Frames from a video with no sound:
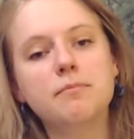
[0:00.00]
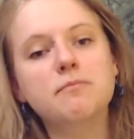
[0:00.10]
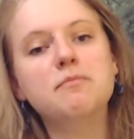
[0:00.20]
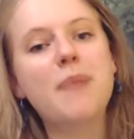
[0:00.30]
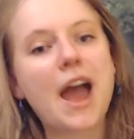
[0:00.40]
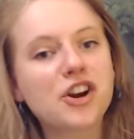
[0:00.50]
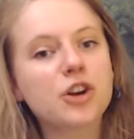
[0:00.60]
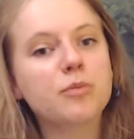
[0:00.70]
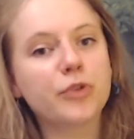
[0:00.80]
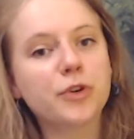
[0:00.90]
better
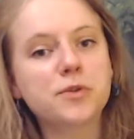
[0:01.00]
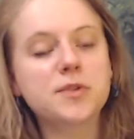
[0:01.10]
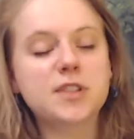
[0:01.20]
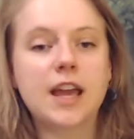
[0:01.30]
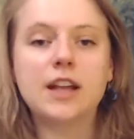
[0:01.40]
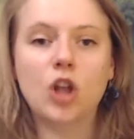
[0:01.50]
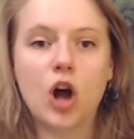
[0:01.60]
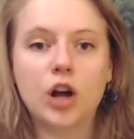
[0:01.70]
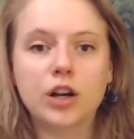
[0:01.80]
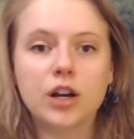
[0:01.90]
brews take
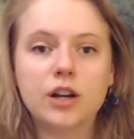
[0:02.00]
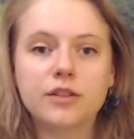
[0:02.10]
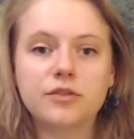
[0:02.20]
longer.